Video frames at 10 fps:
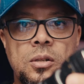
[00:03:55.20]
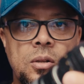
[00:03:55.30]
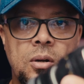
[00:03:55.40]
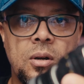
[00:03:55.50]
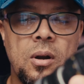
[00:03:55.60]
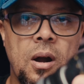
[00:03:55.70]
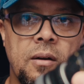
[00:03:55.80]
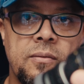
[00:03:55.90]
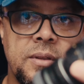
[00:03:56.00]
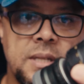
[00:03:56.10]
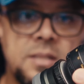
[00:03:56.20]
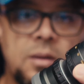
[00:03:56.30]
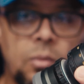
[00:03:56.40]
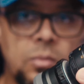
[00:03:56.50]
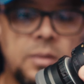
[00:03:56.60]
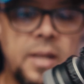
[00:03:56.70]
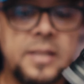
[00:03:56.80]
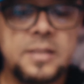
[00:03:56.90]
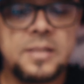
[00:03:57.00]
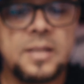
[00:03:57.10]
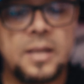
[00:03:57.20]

look of this old lens,